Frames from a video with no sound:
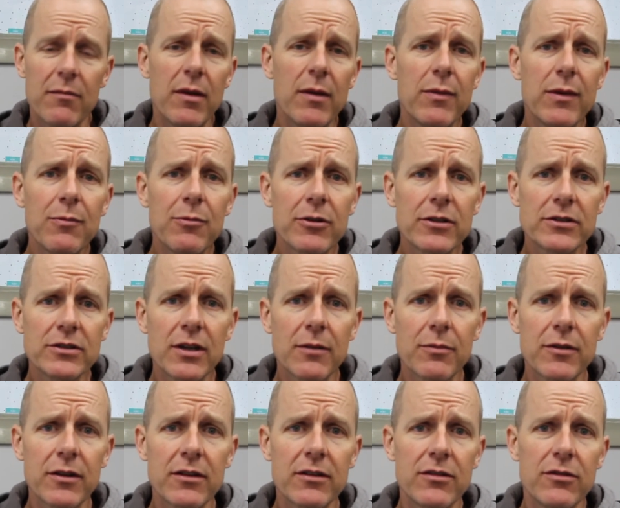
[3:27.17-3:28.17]
maybe push you
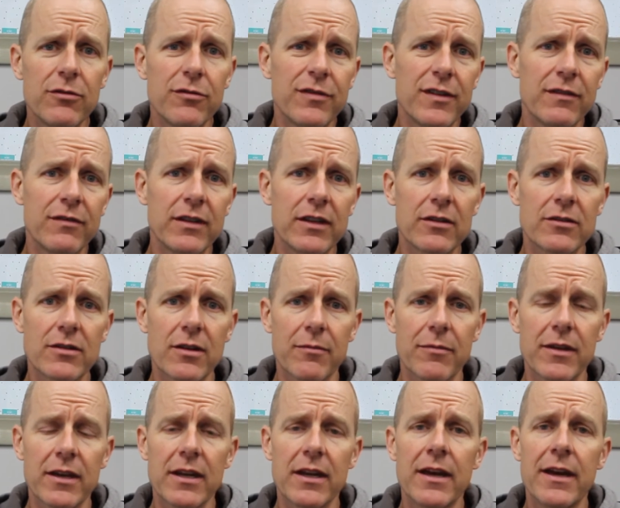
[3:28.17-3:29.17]
up to 250 or
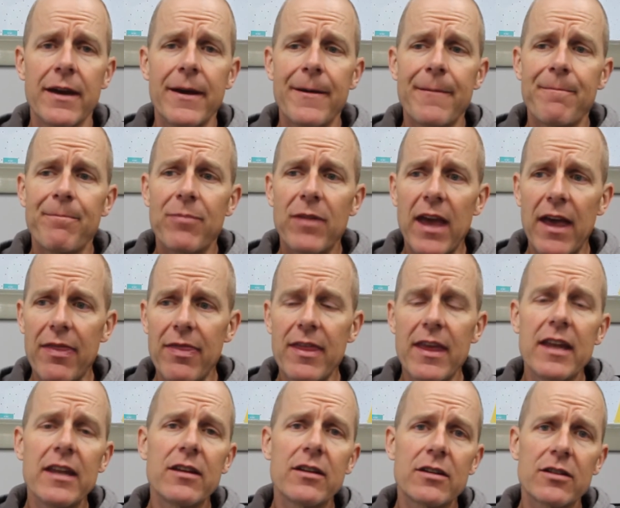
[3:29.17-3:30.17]
something.
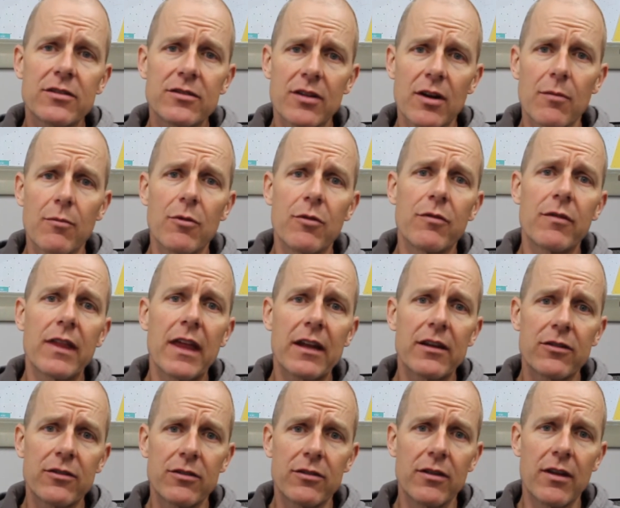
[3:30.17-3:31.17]
And then you can start moving
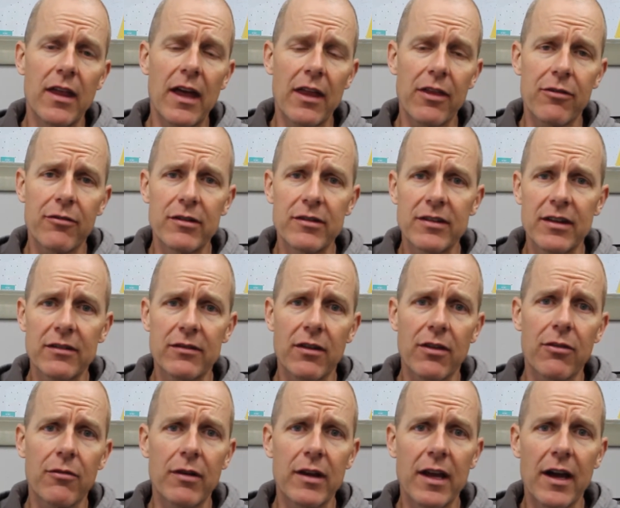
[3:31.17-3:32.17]
that 3 sets
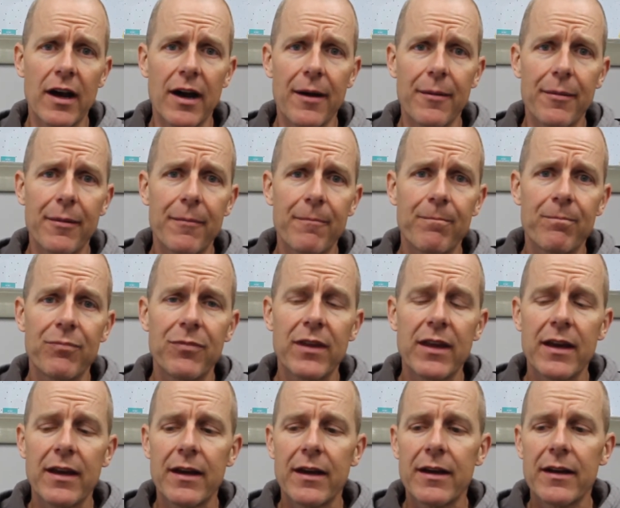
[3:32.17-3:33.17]
of 3 up.
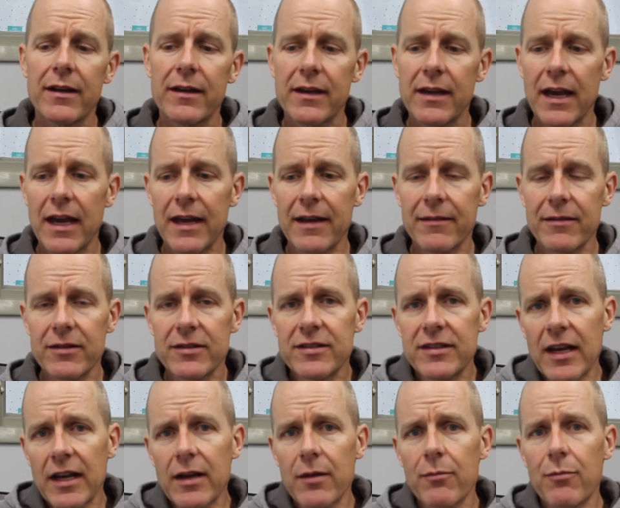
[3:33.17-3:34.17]
Okay,
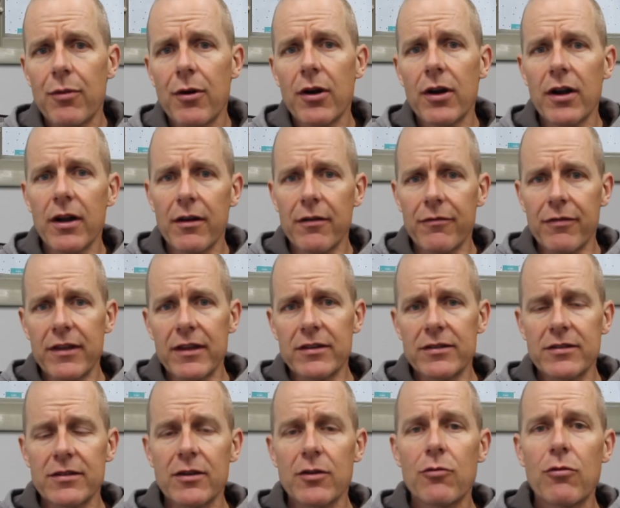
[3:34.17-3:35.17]
second part of
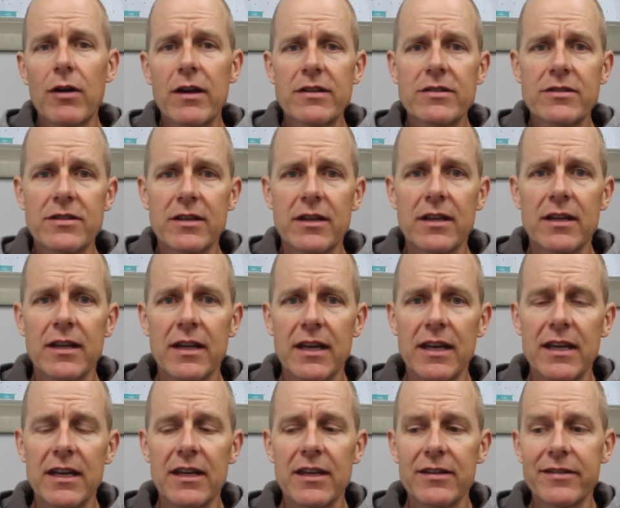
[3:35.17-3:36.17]
this question
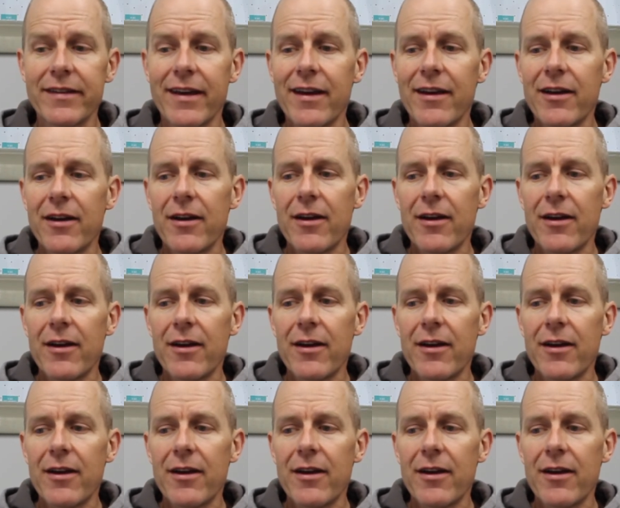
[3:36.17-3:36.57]
is,